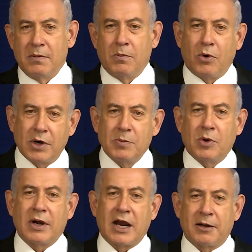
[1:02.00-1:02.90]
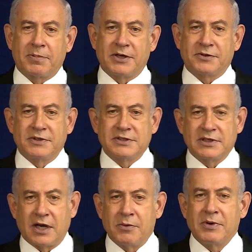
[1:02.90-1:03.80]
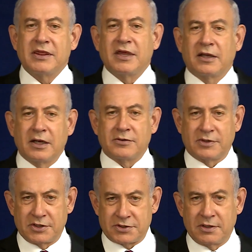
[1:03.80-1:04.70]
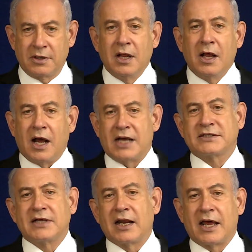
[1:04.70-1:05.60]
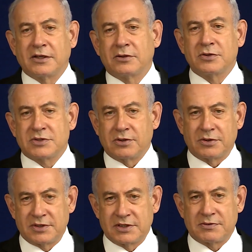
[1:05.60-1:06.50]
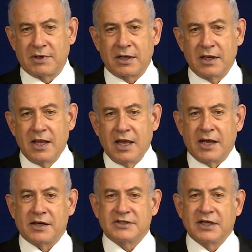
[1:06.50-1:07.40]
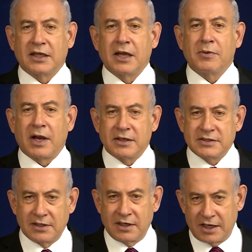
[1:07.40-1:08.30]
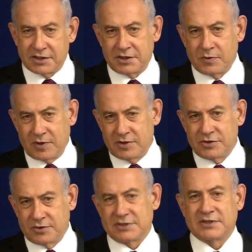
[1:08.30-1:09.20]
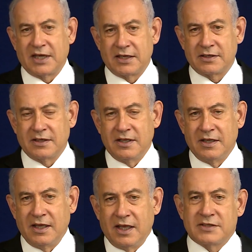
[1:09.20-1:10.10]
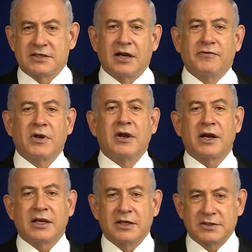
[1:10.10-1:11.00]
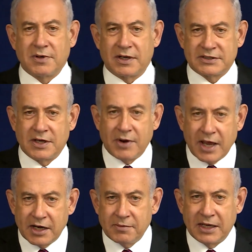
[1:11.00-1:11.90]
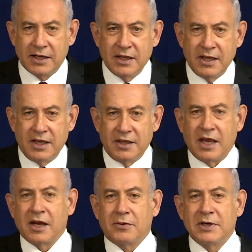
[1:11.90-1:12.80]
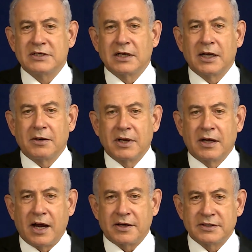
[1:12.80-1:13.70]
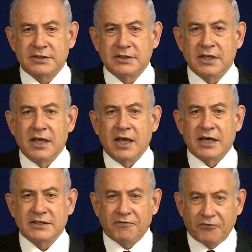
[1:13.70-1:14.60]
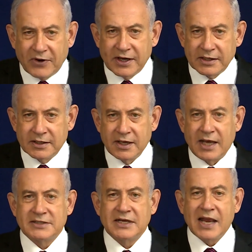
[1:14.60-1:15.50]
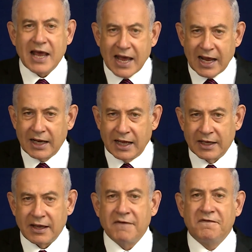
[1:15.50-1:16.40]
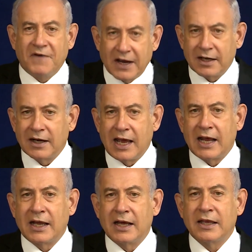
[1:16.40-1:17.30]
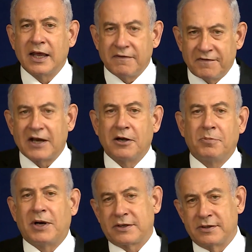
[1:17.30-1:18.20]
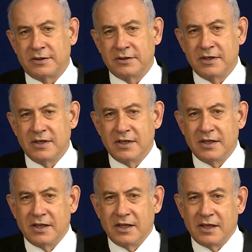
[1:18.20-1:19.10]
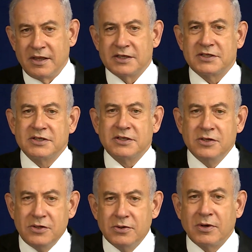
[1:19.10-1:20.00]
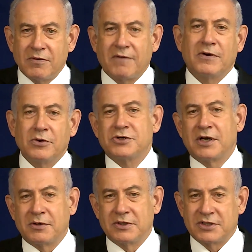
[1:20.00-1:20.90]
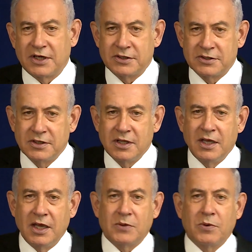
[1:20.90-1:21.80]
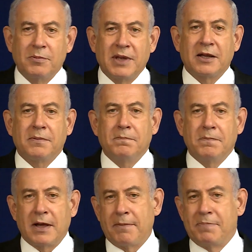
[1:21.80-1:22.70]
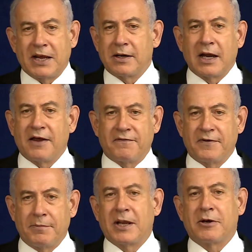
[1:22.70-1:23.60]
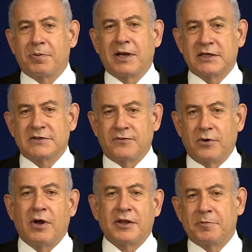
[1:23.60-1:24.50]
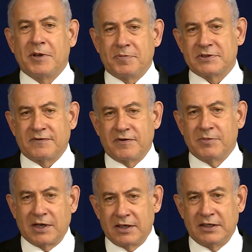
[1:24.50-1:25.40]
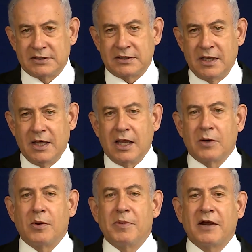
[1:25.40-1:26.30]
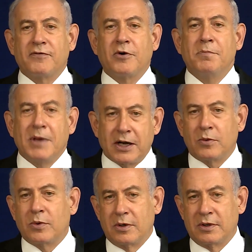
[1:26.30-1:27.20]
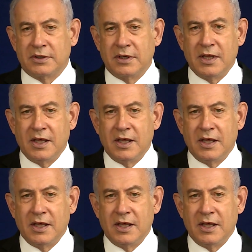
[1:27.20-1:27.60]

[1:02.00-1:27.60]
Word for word: More and more Arab countries are rethinking traditional hostile attitudes towards Israel and are seeking reconciliation with the Jewish state. Instead of regarding Israel as their enemy, they increasingly regard us as a friend, as an ally, a vital ally and a vital partner. This is a new and revolutionary change. It will make a better life, a better place for all the peoples of the Middle East. It will make for a better world.